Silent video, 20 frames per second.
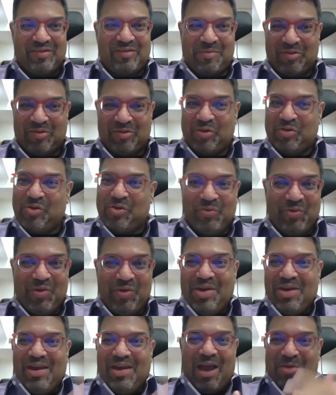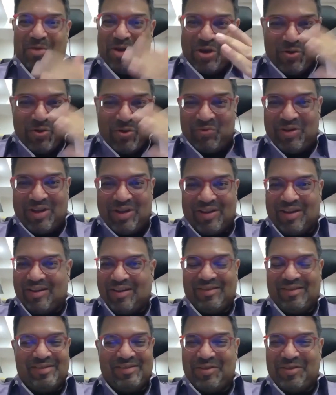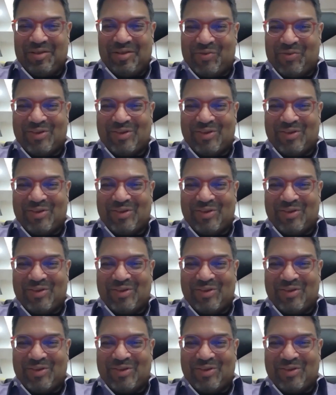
I mean, so this is not the